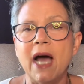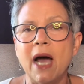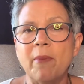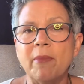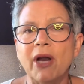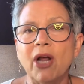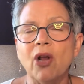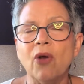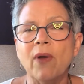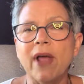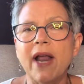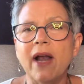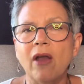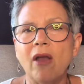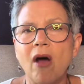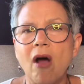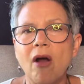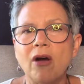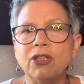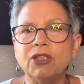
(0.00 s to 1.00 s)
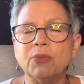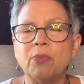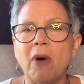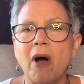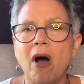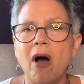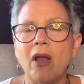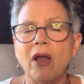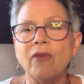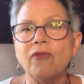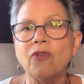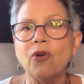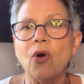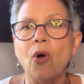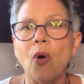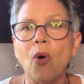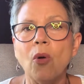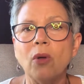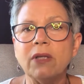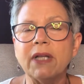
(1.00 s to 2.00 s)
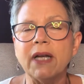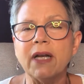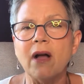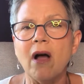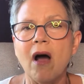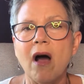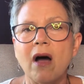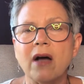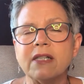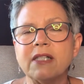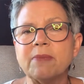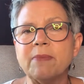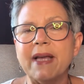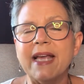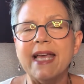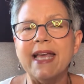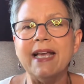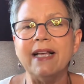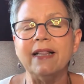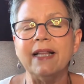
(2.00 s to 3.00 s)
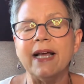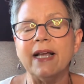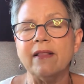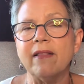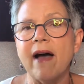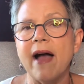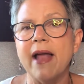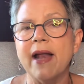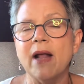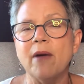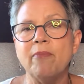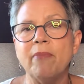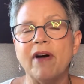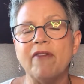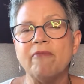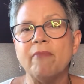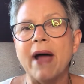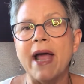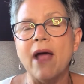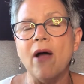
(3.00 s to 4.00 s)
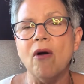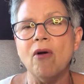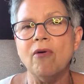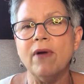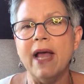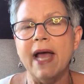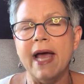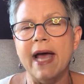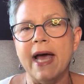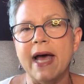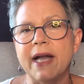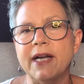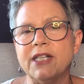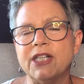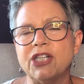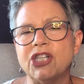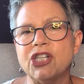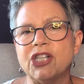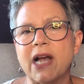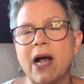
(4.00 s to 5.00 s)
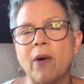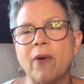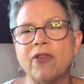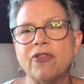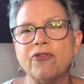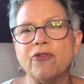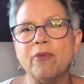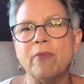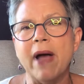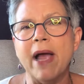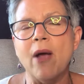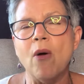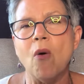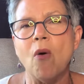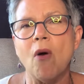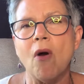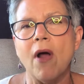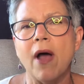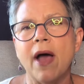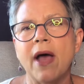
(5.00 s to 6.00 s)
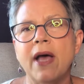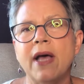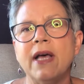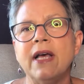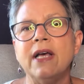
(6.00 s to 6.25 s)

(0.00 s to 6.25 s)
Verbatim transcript: I'm going to create a large ball of golden cosmic healing light above my own head to shower through my aura